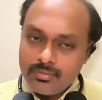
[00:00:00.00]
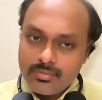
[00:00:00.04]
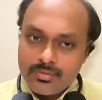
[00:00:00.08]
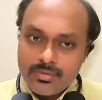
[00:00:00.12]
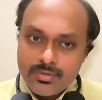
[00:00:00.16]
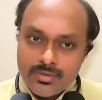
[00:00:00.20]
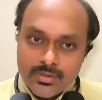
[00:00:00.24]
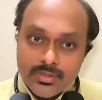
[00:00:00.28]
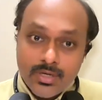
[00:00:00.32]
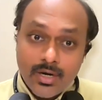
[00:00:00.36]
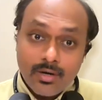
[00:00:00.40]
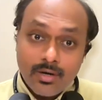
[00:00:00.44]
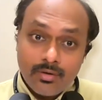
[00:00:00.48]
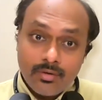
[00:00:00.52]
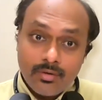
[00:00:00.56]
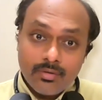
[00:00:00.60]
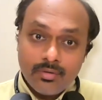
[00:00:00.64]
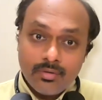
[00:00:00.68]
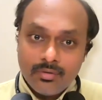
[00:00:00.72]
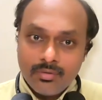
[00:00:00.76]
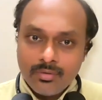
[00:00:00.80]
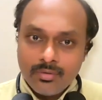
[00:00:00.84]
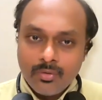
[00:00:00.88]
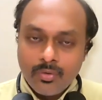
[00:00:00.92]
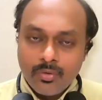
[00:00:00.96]
start
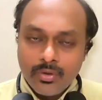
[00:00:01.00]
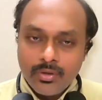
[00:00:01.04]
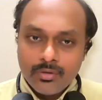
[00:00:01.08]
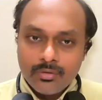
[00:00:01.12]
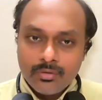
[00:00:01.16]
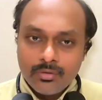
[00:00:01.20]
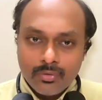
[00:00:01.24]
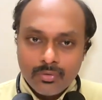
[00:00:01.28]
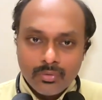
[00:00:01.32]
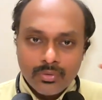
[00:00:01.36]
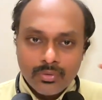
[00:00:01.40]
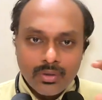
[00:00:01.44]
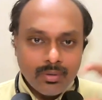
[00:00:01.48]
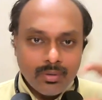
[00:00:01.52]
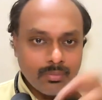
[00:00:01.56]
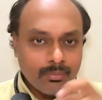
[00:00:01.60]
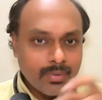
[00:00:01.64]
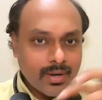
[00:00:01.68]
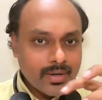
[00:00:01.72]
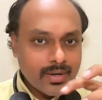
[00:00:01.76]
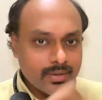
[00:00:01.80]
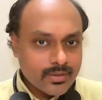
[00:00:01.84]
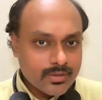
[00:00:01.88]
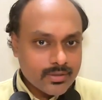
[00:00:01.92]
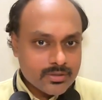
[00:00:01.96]
going through the
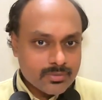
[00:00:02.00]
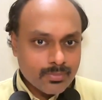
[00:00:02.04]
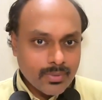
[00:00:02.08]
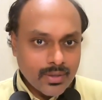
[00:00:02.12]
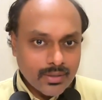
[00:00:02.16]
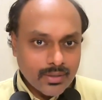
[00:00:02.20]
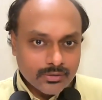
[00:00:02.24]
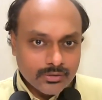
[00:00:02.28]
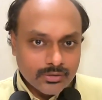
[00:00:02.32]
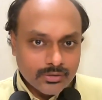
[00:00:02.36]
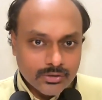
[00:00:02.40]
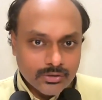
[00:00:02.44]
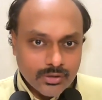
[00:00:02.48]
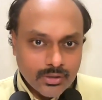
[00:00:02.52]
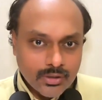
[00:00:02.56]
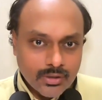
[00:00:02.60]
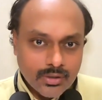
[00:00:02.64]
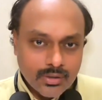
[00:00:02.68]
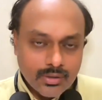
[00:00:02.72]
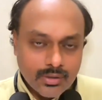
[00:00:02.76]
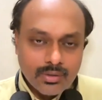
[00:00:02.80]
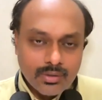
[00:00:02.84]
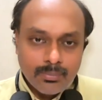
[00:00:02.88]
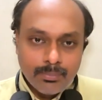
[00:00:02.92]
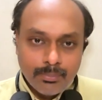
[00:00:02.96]
matrix match
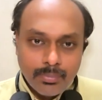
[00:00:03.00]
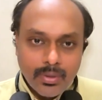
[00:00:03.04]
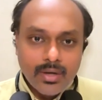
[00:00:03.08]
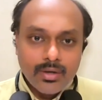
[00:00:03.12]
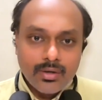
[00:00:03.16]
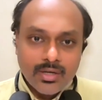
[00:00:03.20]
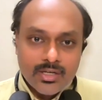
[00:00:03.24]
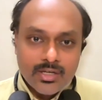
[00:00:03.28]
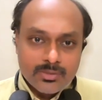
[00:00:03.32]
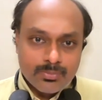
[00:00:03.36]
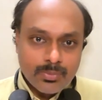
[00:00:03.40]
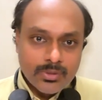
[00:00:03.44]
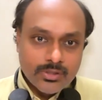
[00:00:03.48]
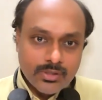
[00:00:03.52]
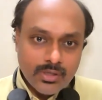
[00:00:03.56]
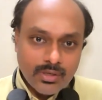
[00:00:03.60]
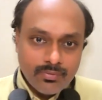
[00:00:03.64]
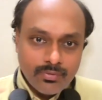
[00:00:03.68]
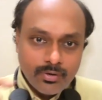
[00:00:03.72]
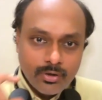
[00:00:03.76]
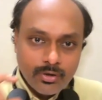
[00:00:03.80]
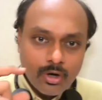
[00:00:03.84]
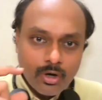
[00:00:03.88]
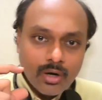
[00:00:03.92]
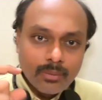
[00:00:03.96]
part, especially
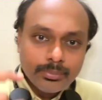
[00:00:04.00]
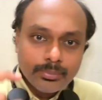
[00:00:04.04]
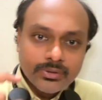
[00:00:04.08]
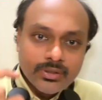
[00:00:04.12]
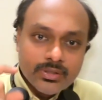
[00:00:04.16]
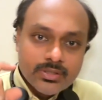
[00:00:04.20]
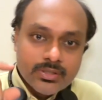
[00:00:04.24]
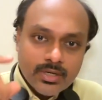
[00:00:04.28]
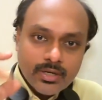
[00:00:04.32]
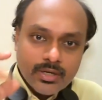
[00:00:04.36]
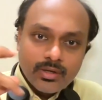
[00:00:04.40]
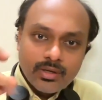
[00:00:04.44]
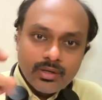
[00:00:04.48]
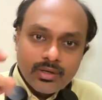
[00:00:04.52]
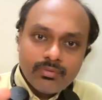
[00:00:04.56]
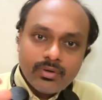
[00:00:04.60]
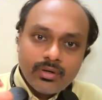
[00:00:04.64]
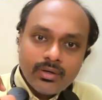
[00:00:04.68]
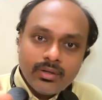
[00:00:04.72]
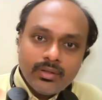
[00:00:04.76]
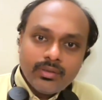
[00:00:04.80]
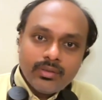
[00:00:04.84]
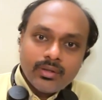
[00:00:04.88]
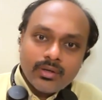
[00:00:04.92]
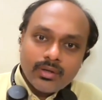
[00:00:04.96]
when options are given
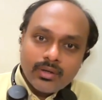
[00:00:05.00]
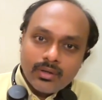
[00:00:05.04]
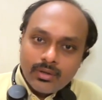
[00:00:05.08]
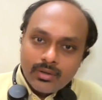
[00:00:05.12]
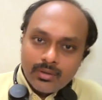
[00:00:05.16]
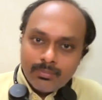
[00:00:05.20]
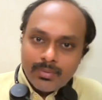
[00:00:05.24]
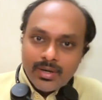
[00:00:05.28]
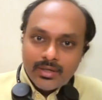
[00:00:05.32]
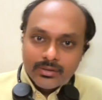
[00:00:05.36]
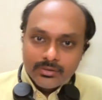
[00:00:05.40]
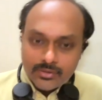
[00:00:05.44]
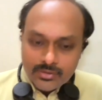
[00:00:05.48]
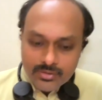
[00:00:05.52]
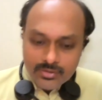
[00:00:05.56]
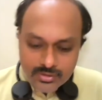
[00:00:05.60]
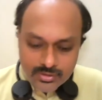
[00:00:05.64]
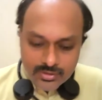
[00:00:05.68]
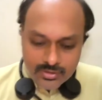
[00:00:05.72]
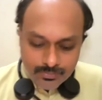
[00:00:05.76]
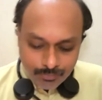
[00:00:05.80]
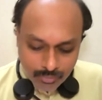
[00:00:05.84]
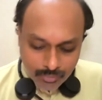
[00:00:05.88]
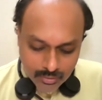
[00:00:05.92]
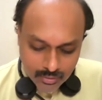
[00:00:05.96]
in the
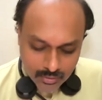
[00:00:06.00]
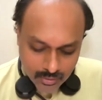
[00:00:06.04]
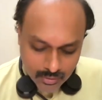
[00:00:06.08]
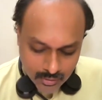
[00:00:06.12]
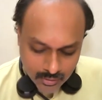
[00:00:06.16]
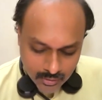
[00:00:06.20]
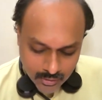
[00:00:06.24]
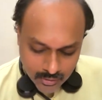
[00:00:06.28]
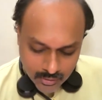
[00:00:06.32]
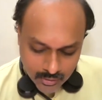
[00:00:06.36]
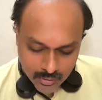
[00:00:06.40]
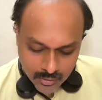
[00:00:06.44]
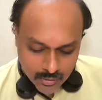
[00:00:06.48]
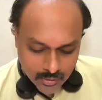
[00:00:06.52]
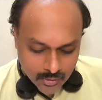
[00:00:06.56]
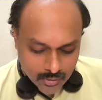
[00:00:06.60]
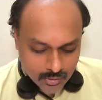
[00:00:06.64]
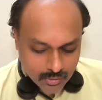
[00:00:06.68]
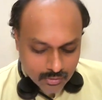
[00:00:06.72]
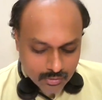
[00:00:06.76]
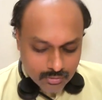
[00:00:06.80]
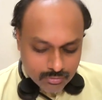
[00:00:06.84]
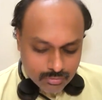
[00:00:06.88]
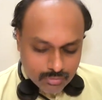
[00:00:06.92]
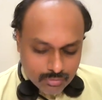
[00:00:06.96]
matches.
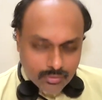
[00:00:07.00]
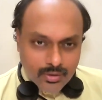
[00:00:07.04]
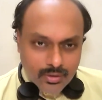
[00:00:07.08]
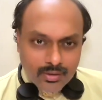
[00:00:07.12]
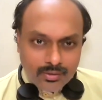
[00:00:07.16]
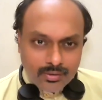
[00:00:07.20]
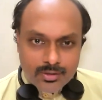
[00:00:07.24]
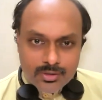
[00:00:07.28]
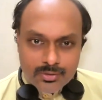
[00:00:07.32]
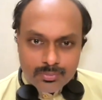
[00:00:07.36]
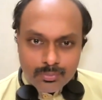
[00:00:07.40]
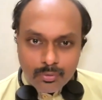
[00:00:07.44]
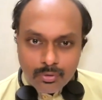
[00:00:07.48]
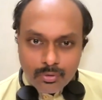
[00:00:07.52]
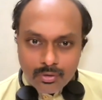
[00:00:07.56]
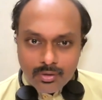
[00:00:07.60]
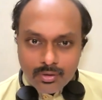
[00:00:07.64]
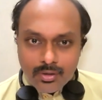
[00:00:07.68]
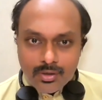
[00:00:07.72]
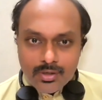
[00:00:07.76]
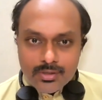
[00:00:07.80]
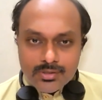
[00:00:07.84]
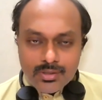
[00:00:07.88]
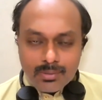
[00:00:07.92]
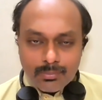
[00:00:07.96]
So yeah, that's more
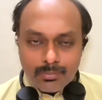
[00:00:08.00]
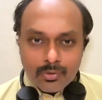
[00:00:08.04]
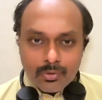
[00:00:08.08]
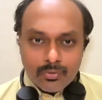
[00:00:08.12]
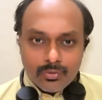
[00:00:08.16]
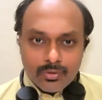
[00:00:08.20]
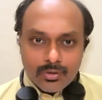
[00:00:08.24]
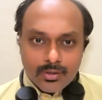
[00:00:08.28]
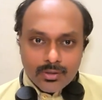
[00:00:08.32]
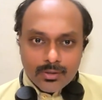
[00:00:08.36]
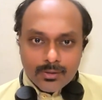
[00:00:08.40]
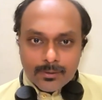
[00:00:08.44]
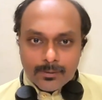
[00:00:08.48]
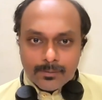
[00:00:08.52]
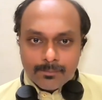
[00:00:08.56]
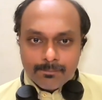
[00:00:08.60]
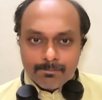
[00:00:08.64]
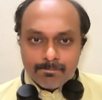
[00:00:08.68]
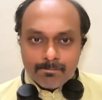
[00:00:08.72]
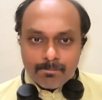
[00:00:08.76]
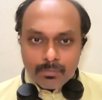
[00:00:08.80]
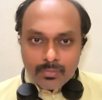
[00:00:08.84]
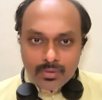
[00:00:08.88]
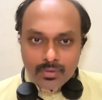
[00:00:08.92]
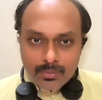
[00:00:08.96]
or less about
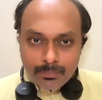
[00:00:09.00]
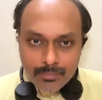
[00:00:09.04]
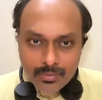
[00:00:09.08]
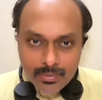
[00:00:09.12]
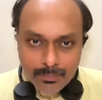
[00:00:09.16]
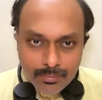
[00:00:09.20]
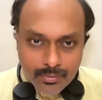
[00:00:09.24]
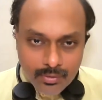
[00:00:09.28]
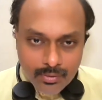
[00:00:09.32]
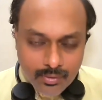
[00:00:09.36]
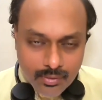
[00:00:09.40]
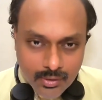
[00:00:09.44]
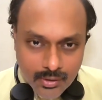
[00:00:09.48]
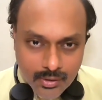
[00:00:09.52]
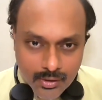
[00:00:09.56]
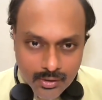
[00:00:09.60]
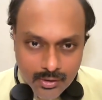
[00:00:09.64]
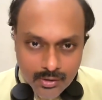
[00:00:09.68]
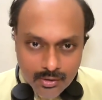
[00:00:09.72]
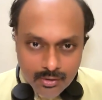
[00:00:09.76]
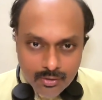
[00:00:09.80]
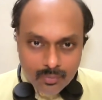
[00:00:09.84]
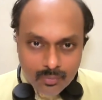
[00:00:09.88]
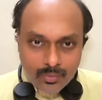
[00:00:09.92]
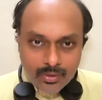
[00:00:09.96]
the paper
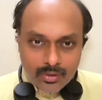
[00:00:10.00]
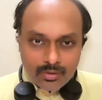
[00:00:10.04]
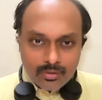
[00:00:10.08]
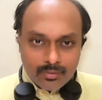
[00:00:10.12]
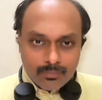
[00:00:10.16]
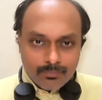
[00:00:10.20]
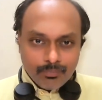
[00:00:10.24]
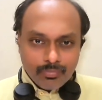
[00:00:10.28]
1.